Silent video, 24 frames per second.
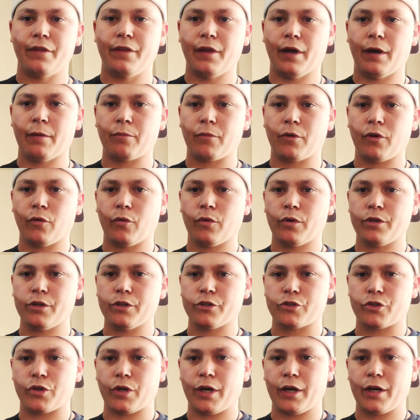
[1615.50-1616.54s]
I'm going to
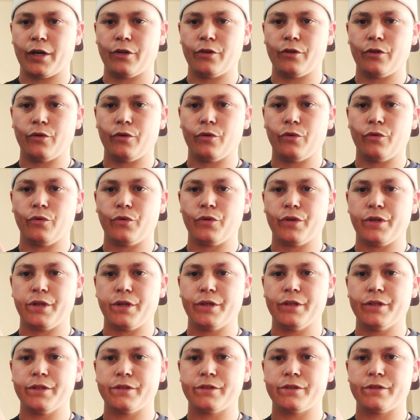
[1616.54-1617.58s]
try to do
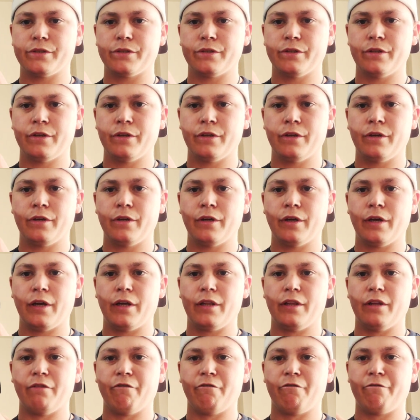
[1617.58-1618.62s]
this
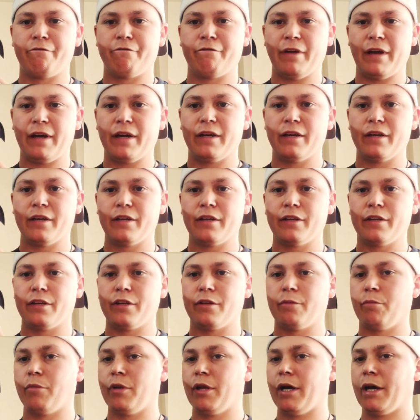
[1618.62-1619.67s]
and then fade it into the
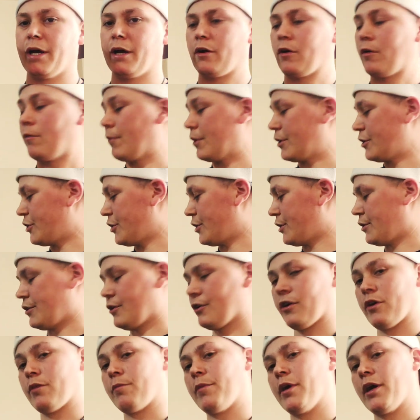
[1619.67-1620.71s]
black on my
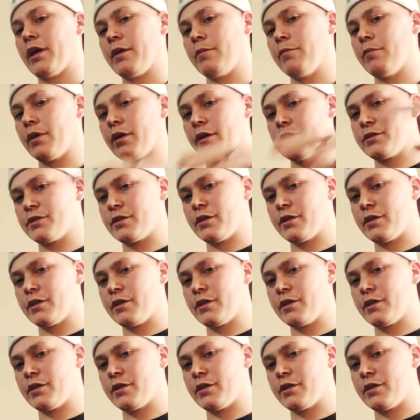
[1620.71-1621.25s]
GTR body, but it's